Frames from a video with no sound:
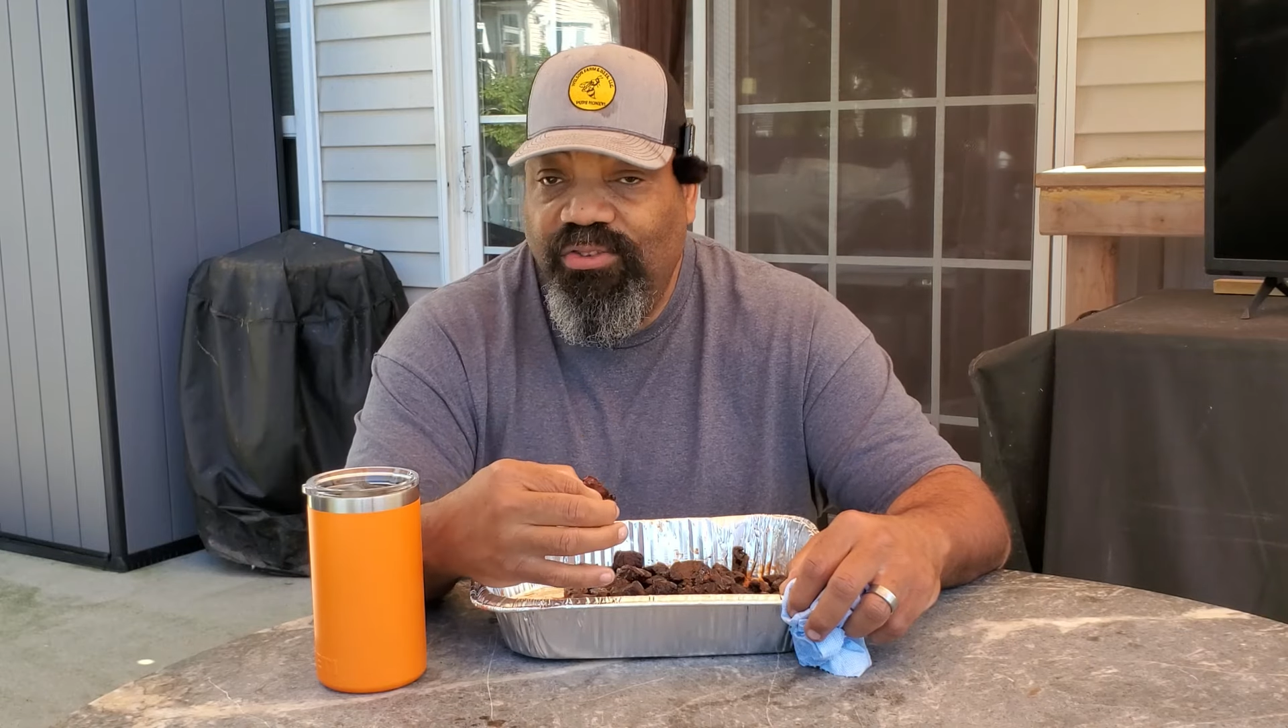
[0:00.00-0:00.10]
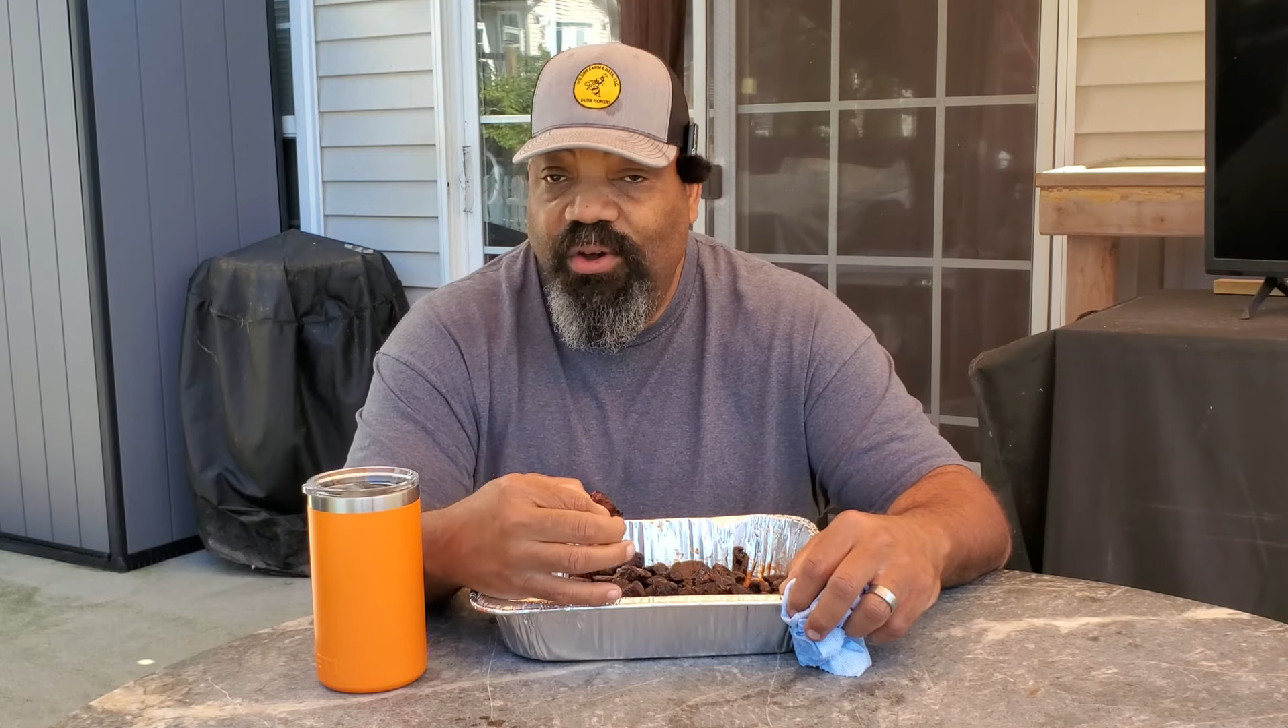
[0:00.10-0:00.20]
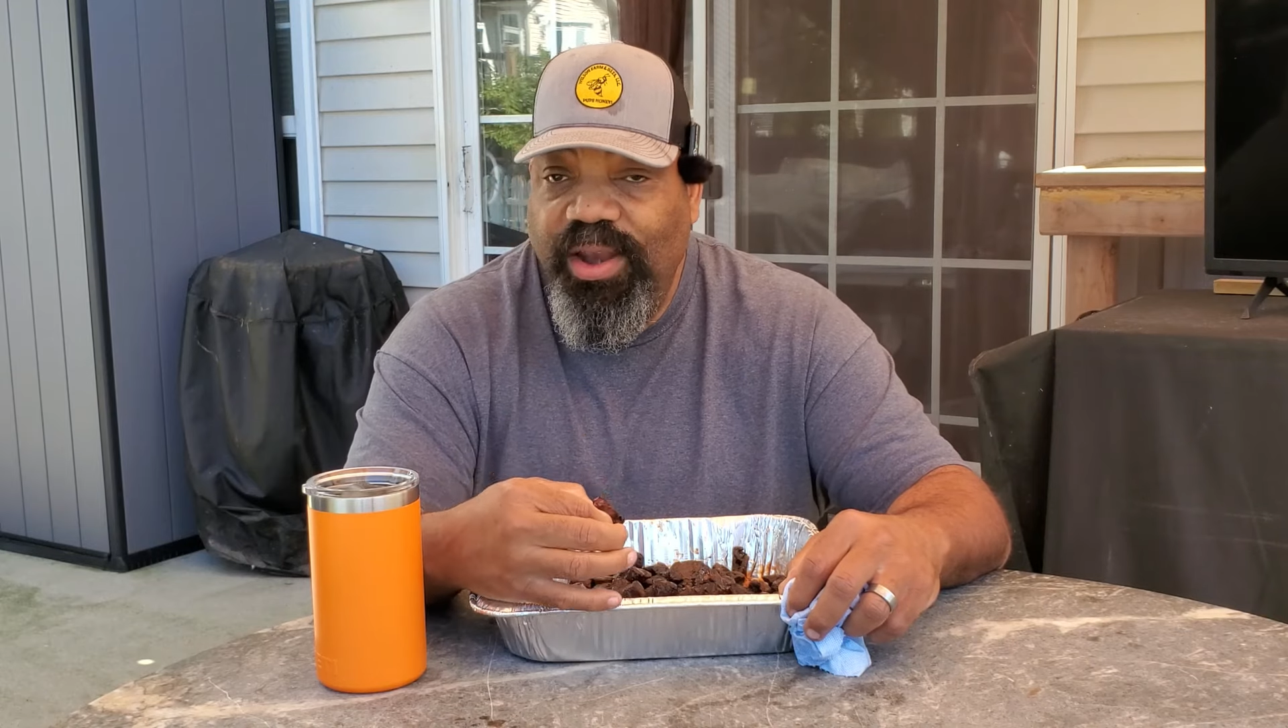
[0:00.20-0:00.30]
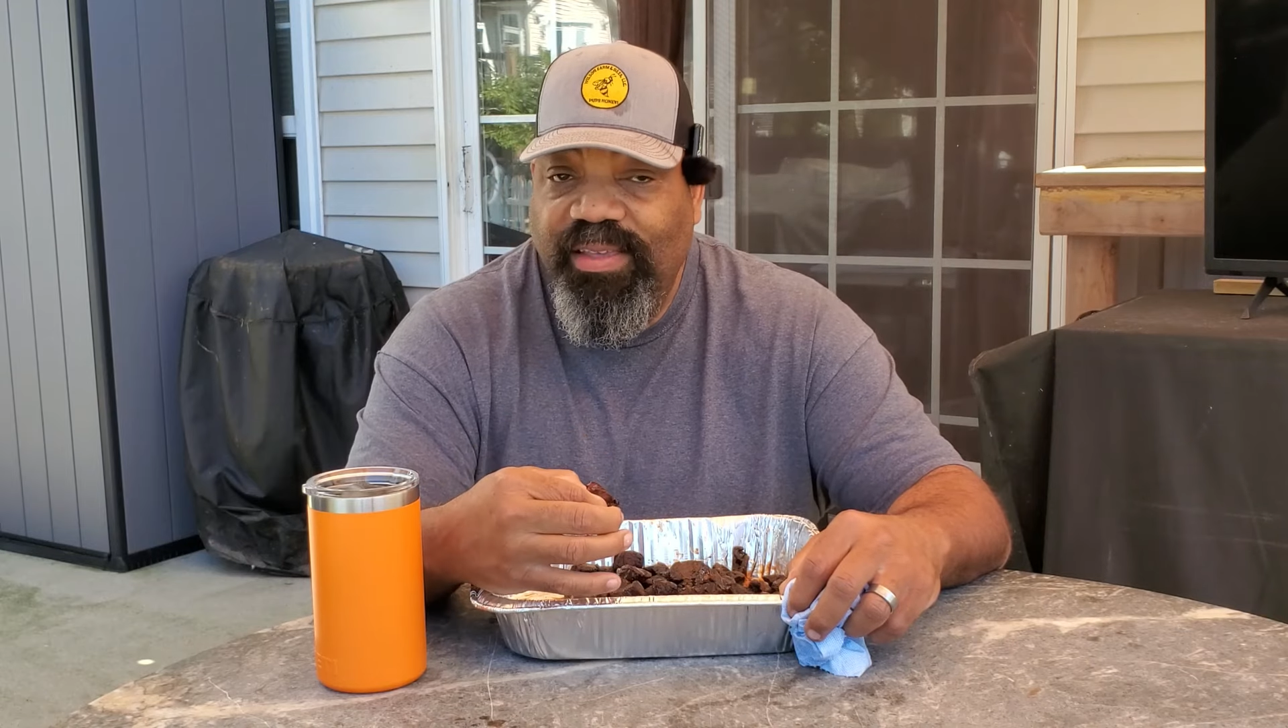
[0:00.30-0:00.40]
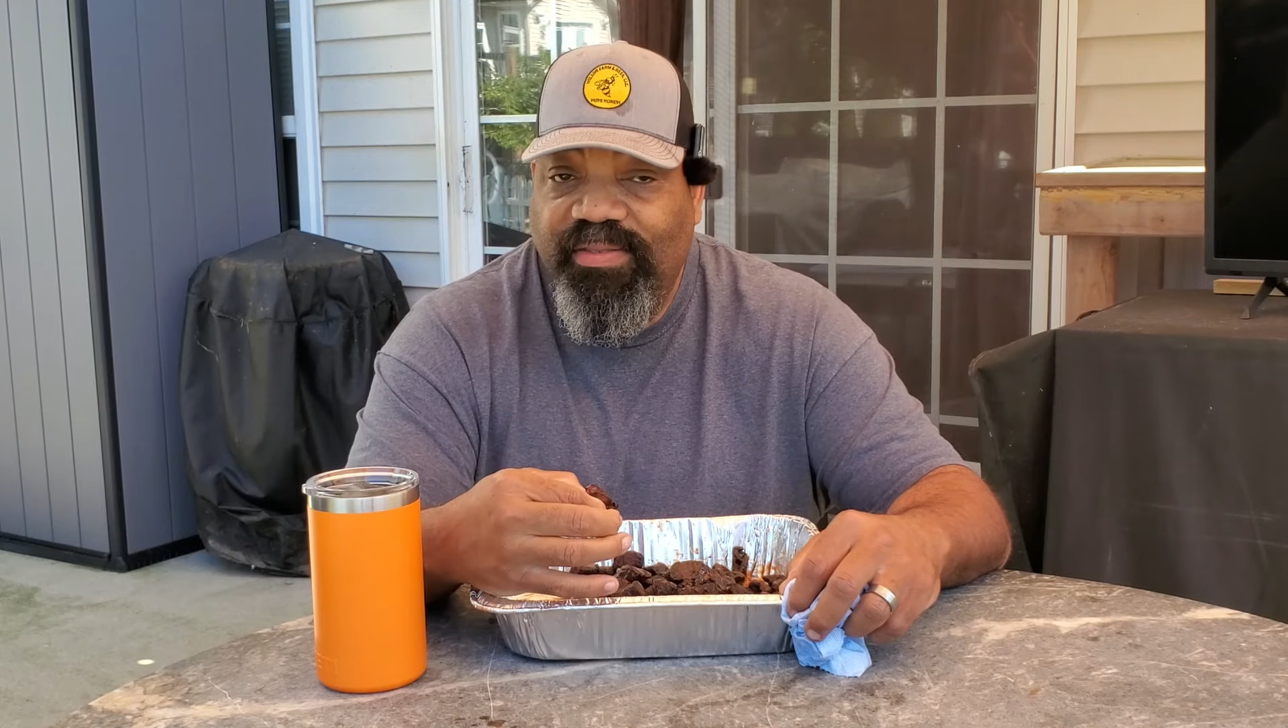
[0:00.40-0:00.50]

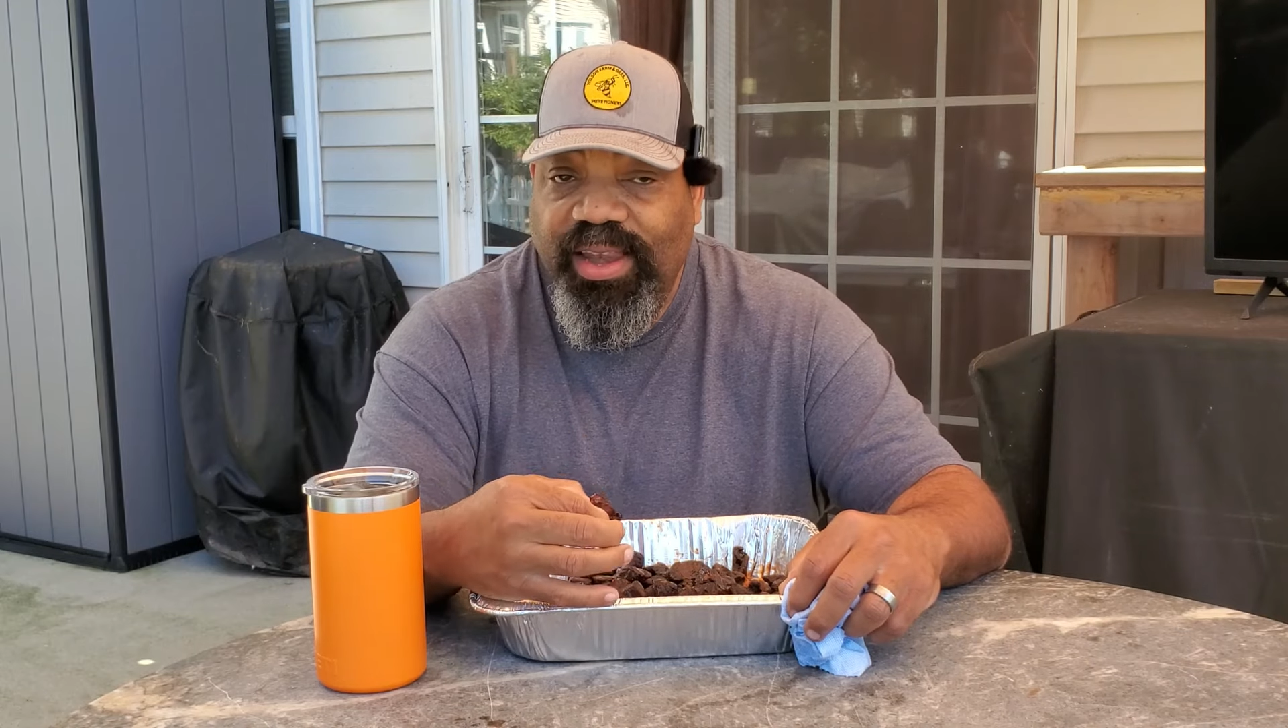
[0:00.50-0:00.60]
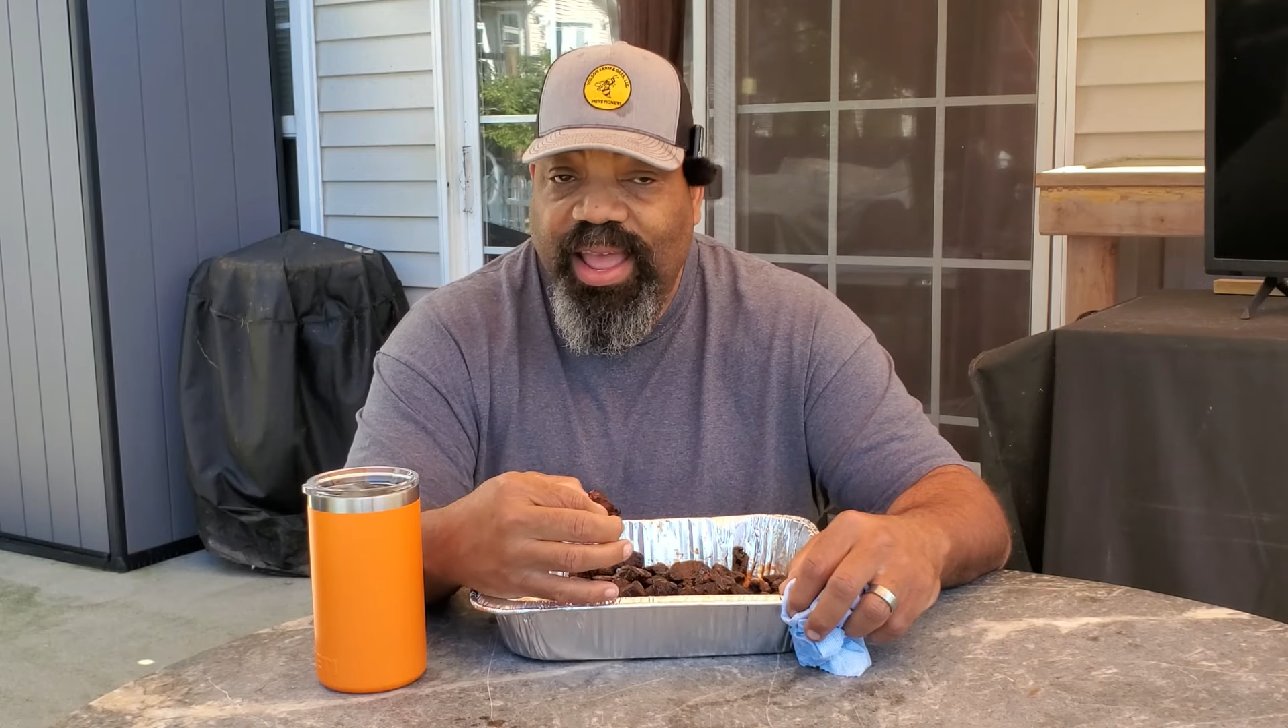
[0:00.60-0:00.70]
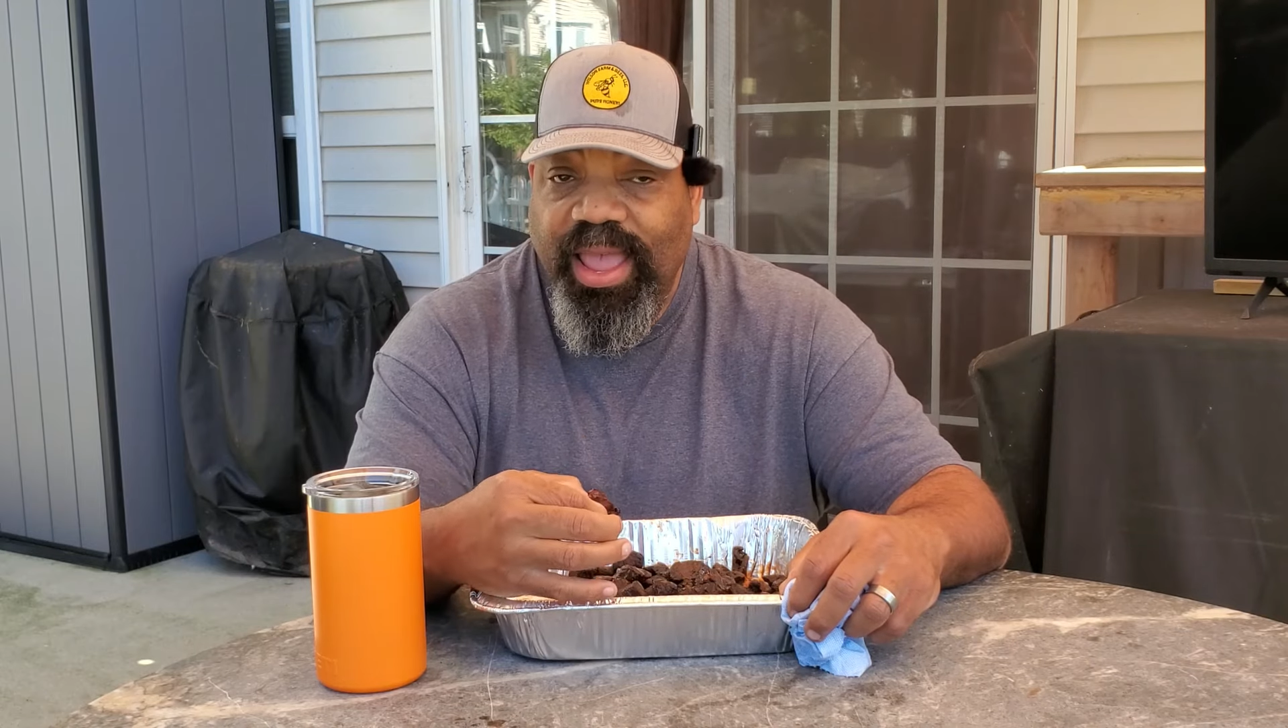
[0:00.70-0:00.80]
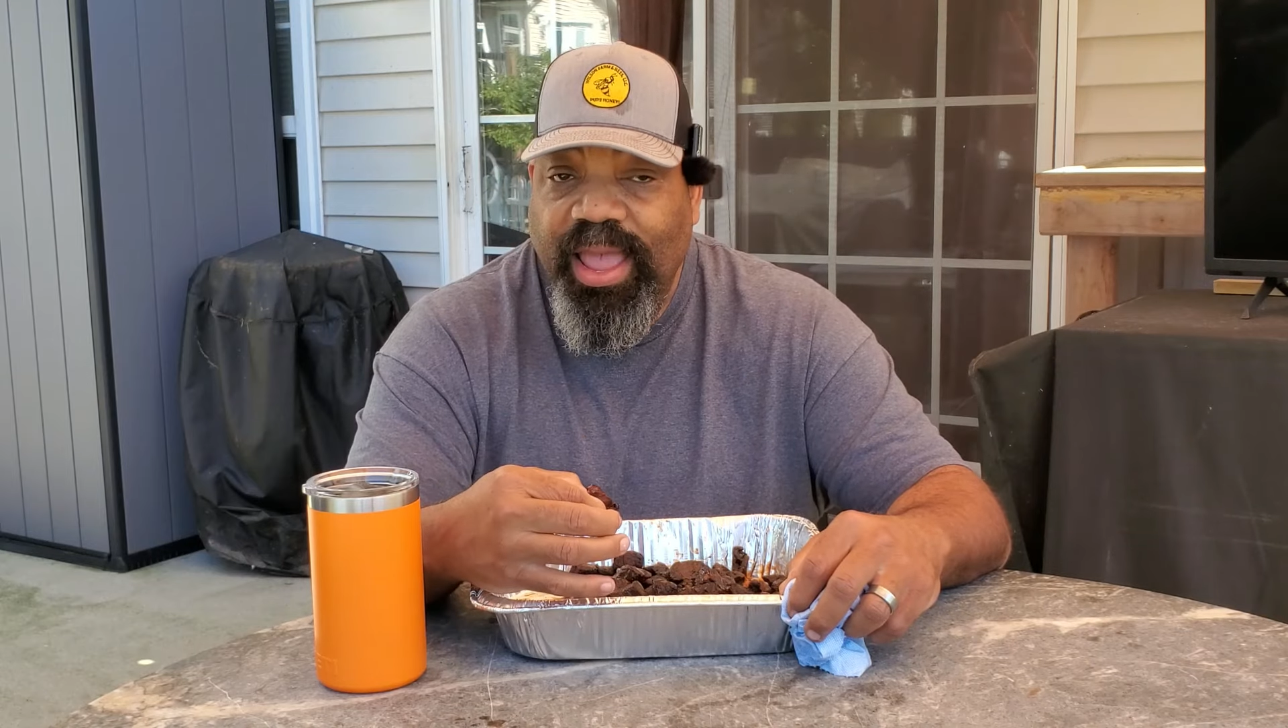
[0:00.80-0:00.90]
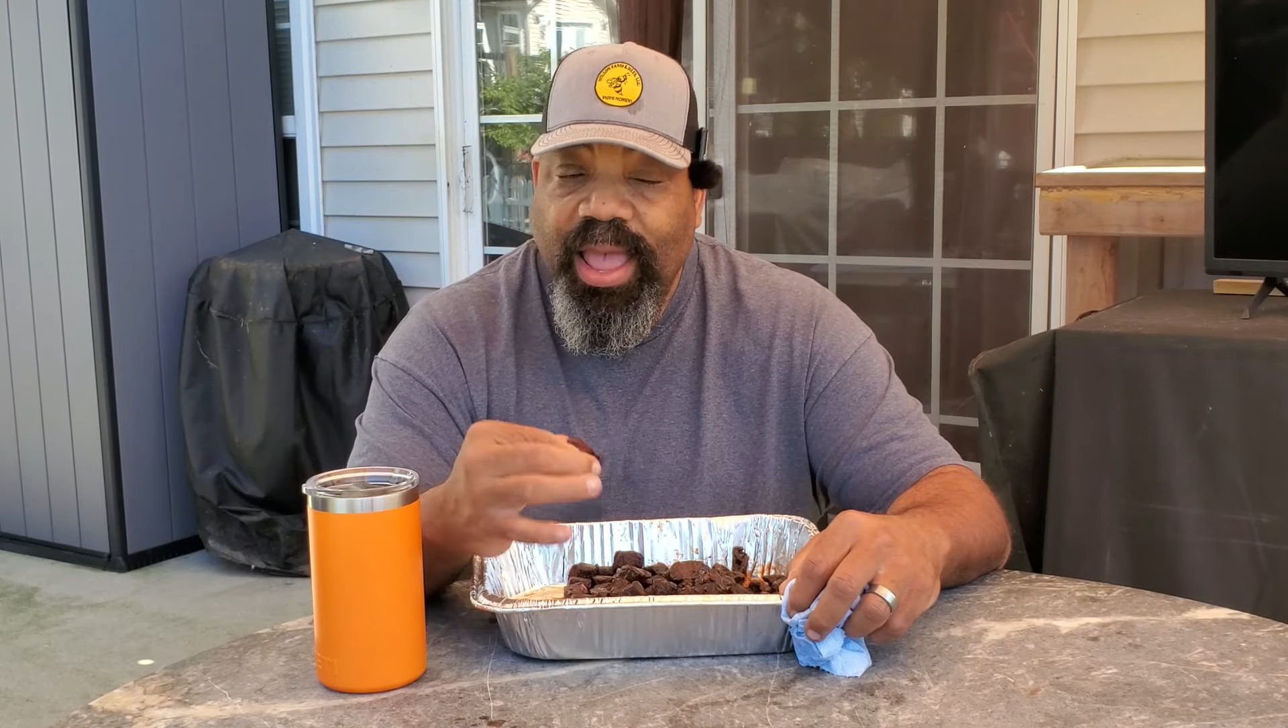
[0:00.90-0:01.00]
joining us
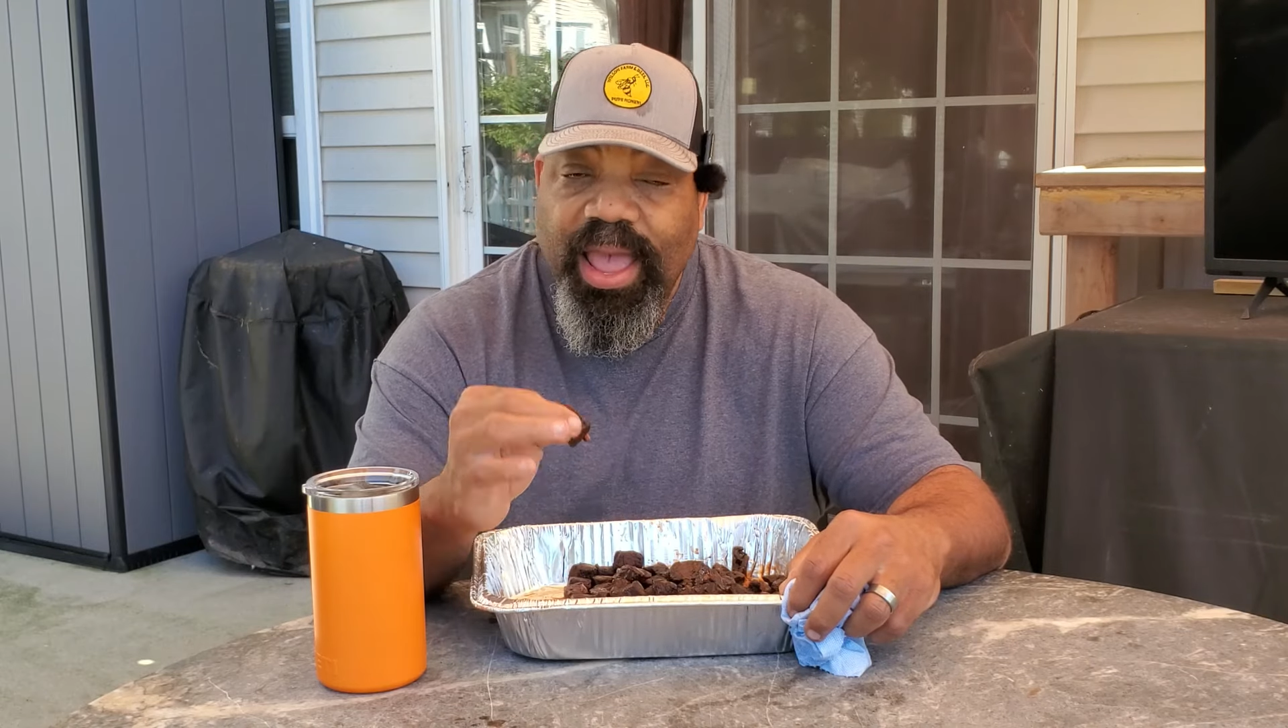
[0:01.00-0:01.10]
today.